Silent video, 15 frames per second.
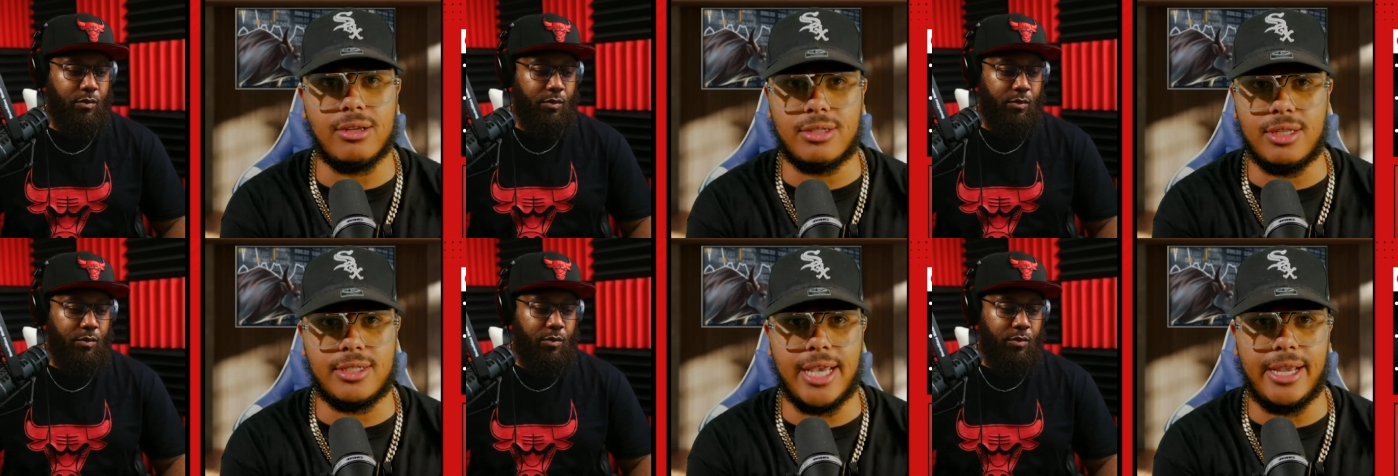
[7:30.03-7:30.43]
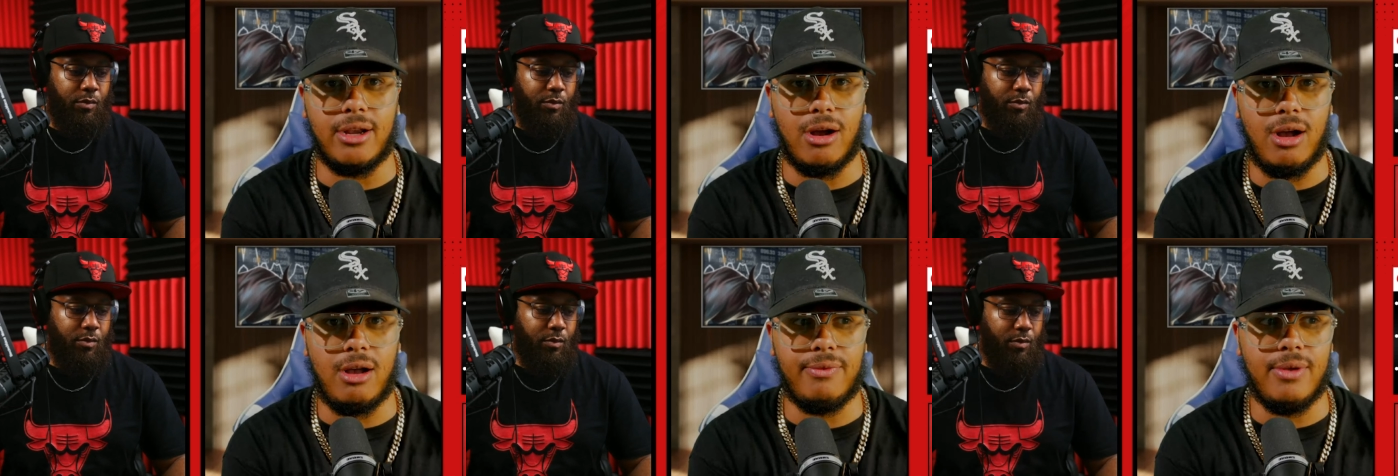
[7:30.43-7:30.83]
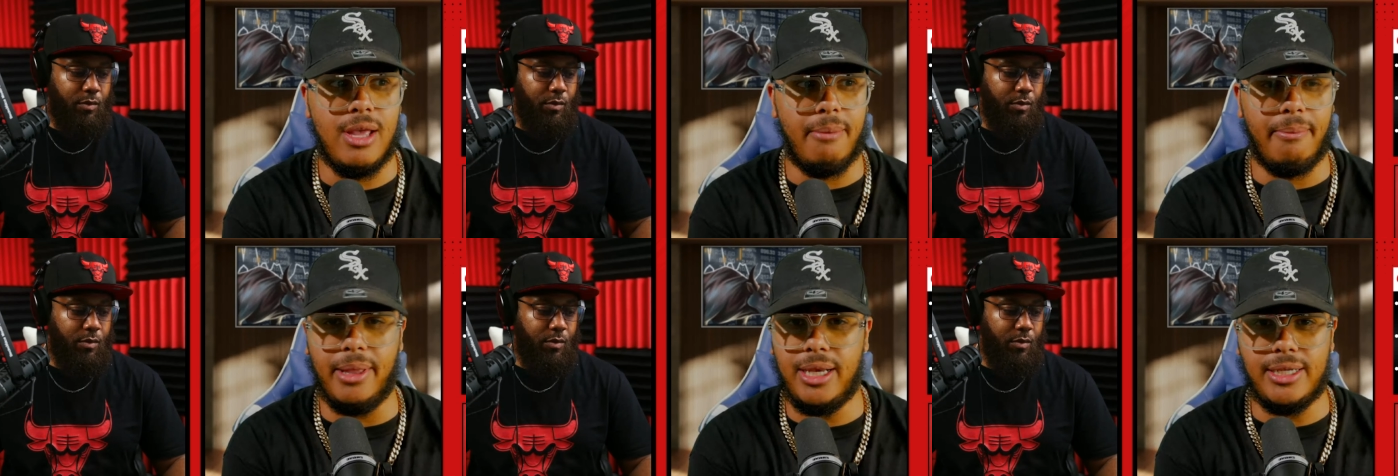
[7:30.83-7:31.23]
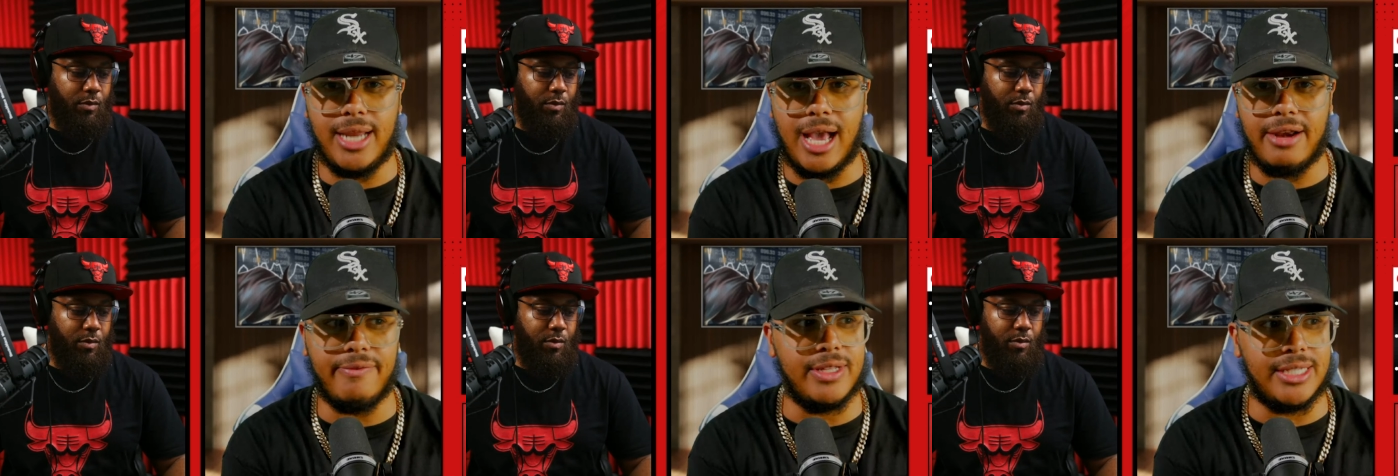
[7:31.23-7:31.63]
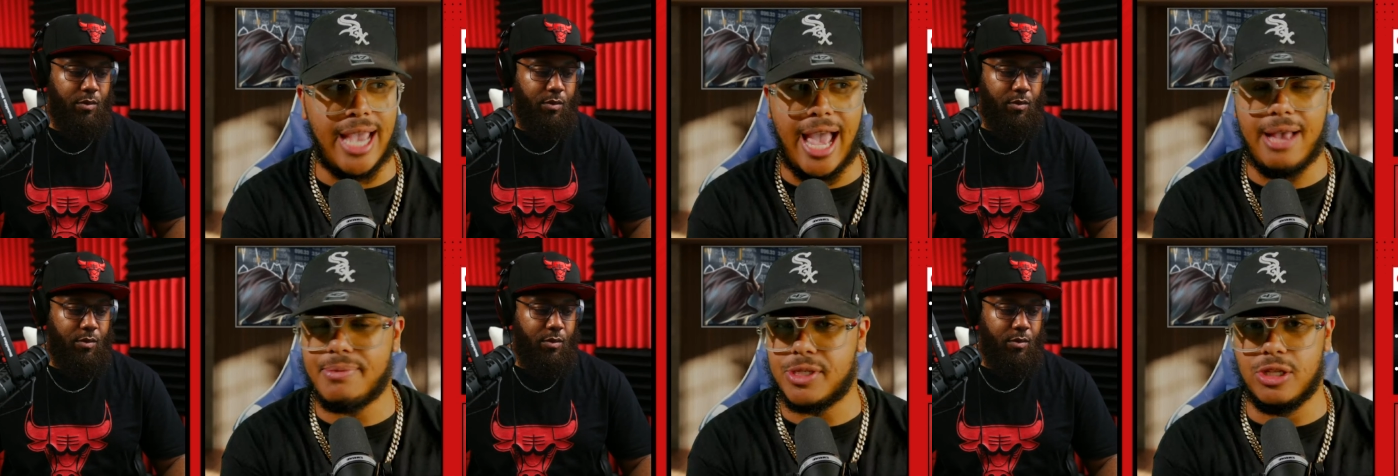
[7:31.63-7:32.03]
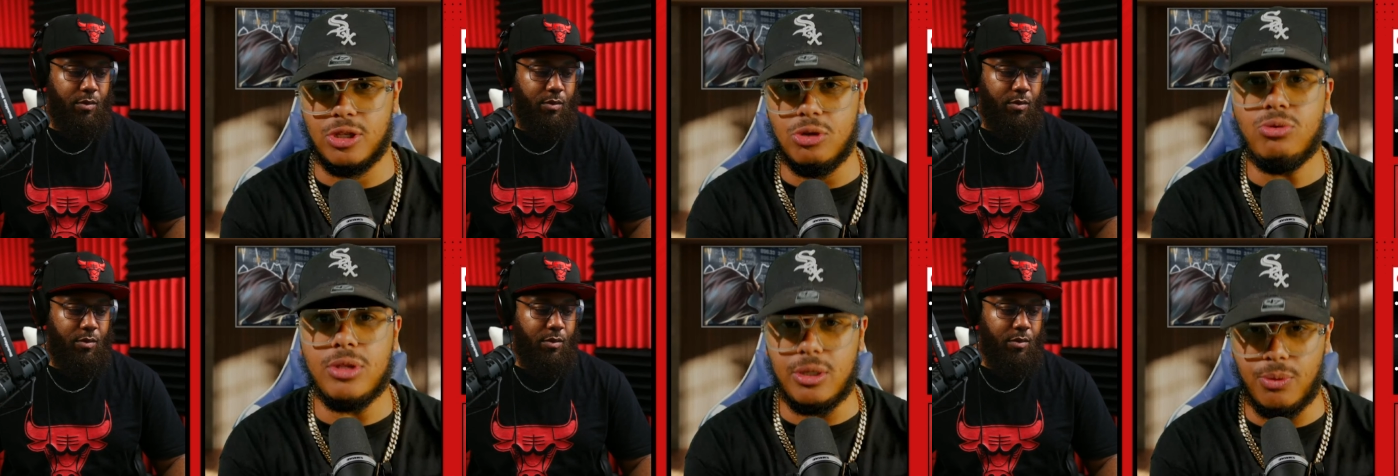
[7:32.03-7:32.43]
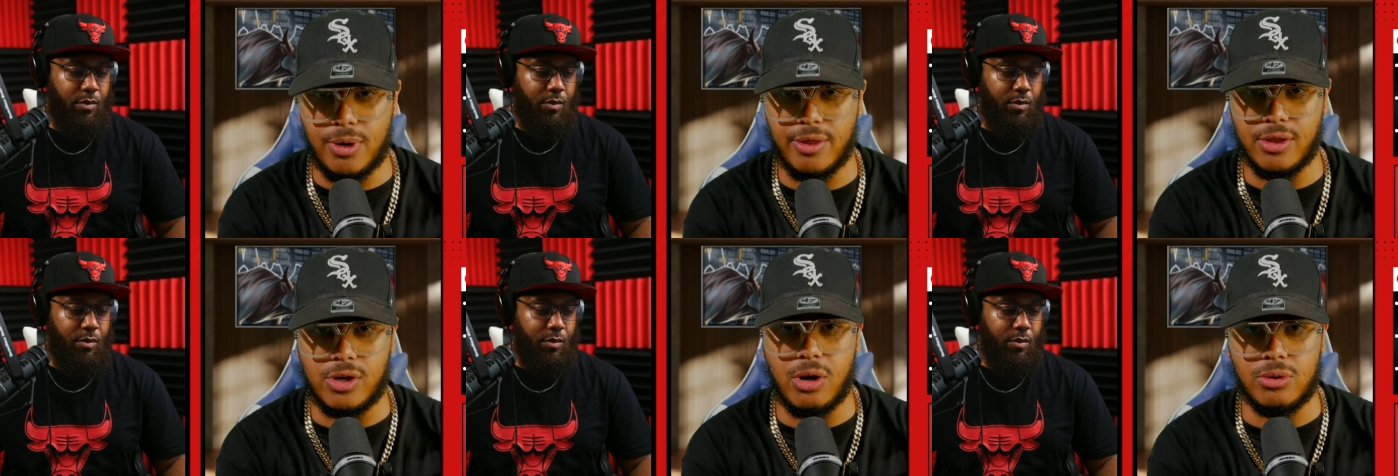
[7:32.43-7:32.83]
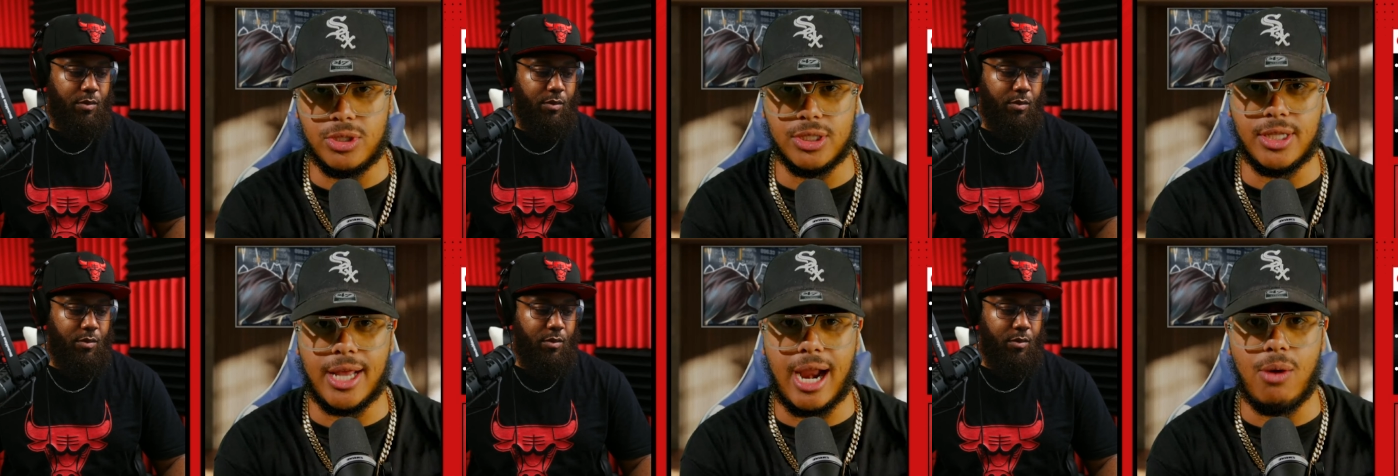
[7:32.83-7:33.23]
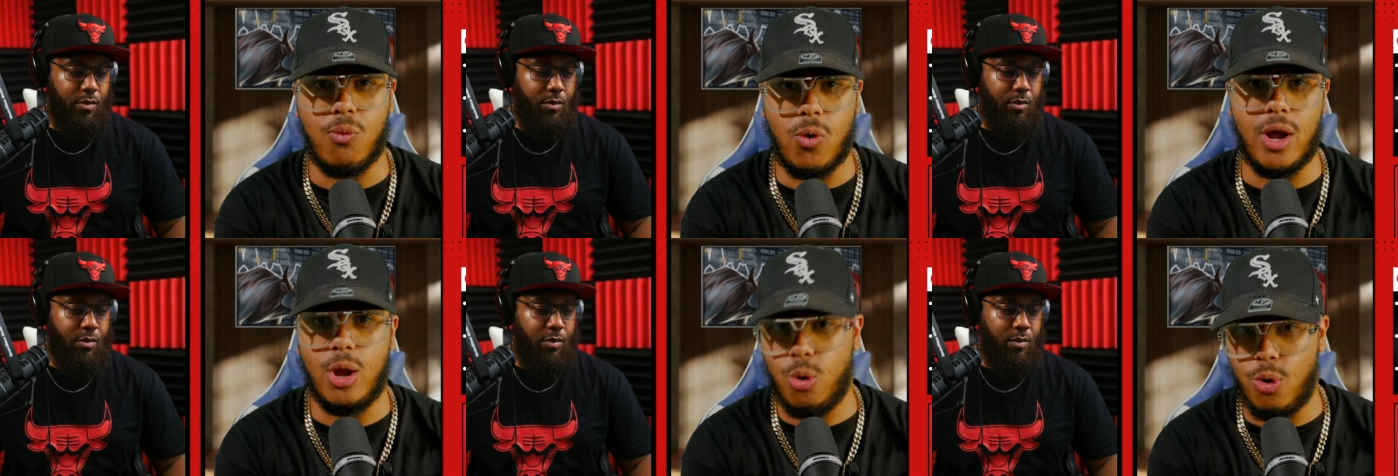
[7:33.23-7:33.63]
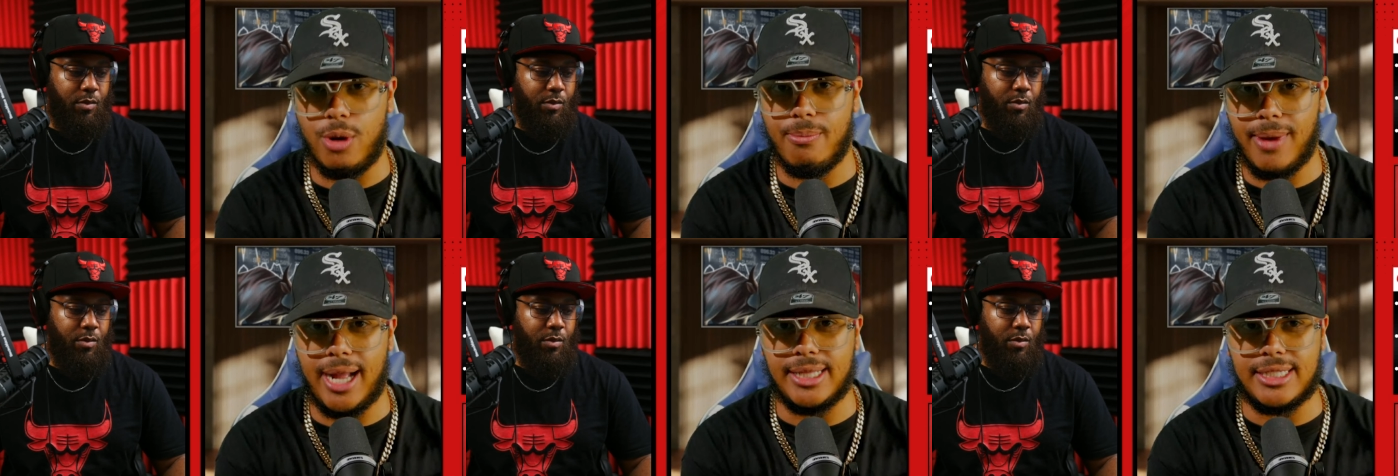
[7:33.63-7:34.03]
Speaker 1: take off, Billy Donovan's absolutely one of the coaches that I want on my team.